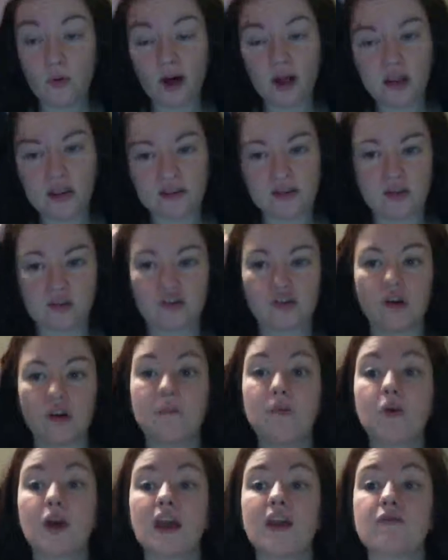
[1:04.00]
that's not true. I'm
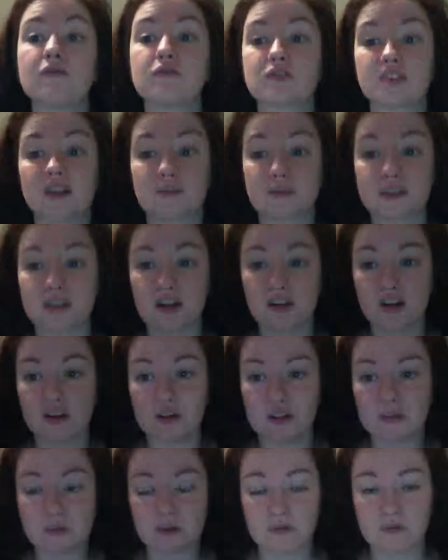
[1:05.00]
okay for some
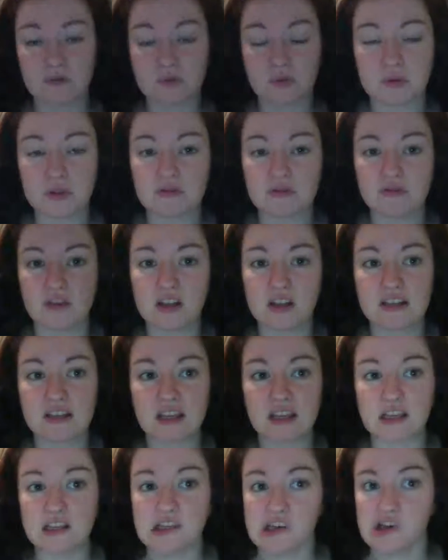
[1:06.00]
scenarios, but for most of it, it's
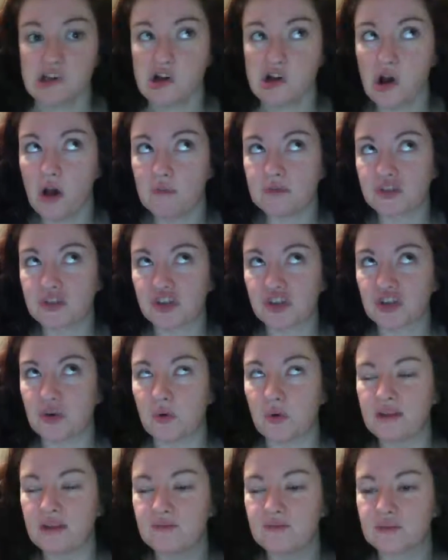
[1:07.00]
like, no, I'm just gonna
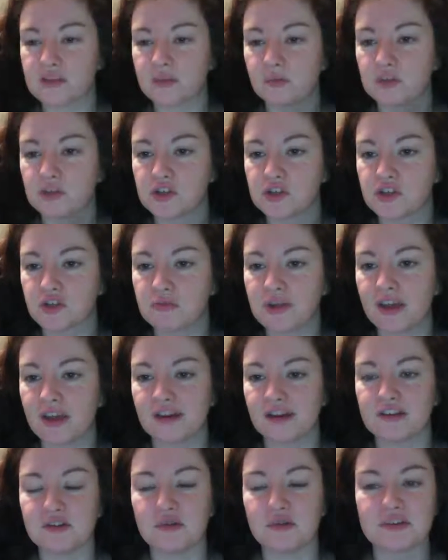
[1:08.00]
wait for someone to show me how to
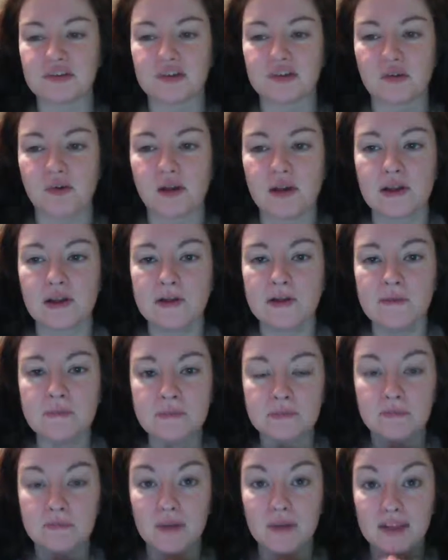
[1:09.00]
do it. So
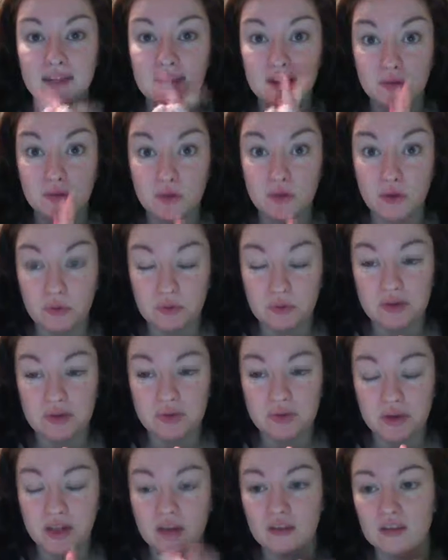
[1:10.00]
Monday, we will be
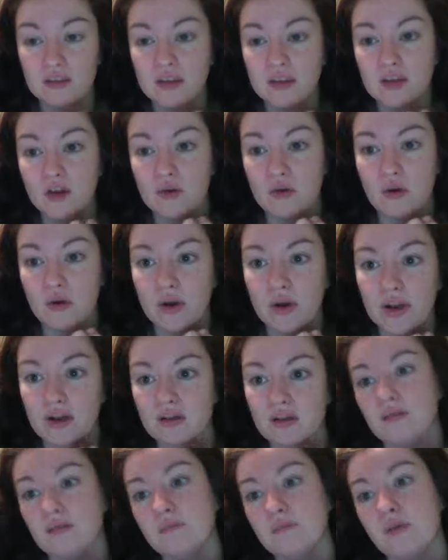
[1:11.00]
doing the heroic
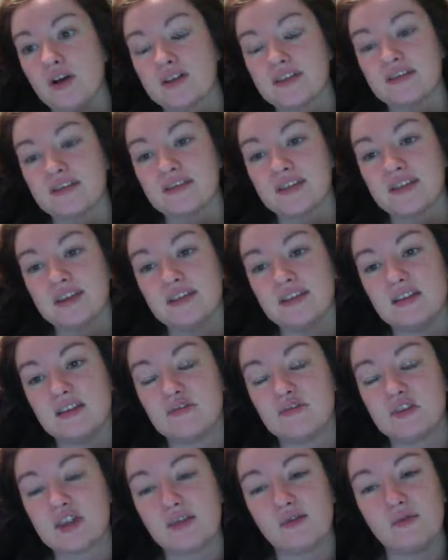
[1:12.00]
bosses and
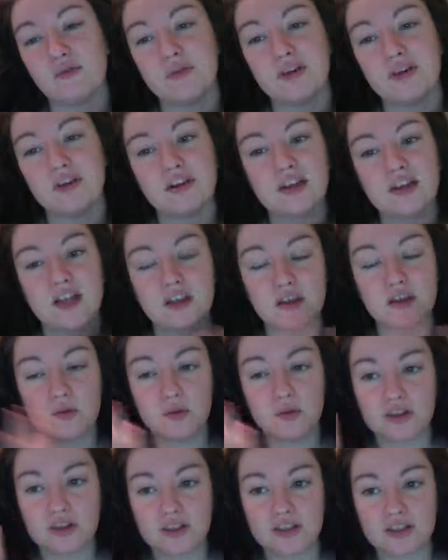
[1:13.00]
everything will be good and nothing will
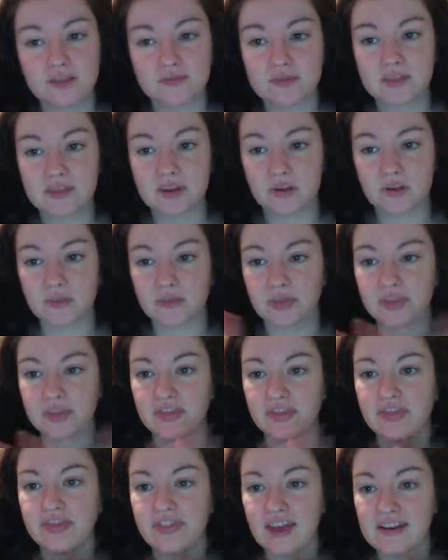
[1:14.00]
hurt. So
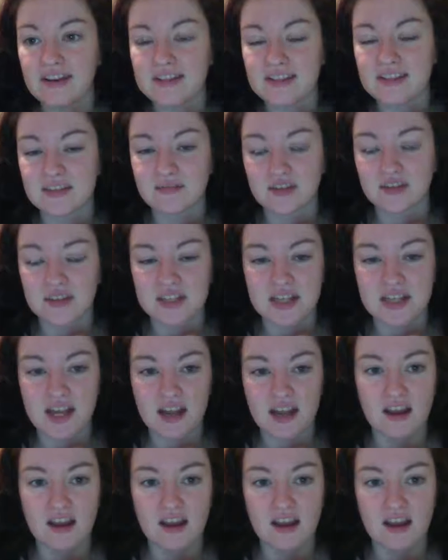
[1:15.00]
that is it for today.